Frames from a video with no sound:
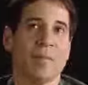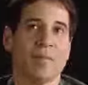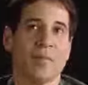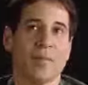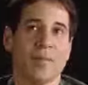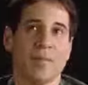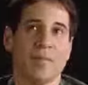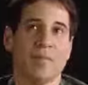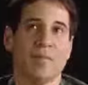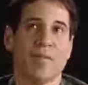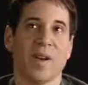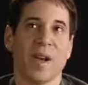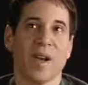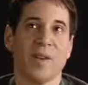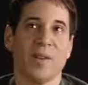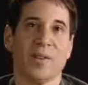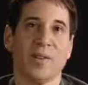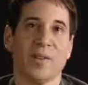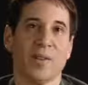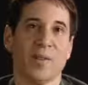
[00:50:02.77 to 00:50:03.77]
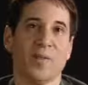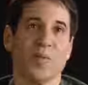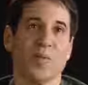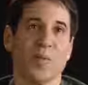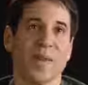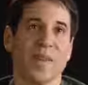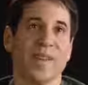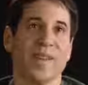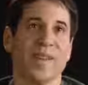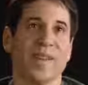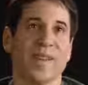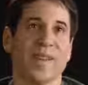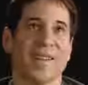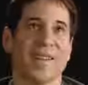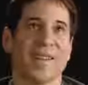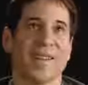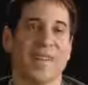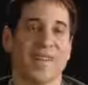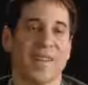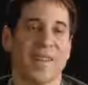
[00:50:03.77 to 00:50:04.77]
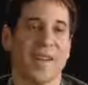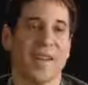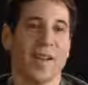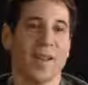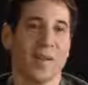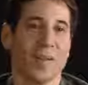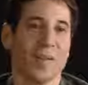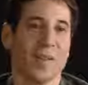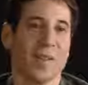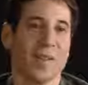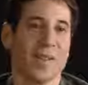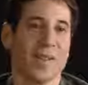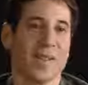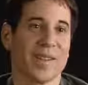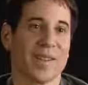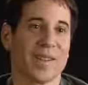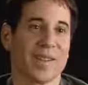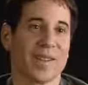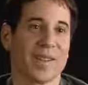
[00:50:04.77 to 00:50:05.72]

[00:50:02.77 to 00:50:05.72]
absolutely vital human element.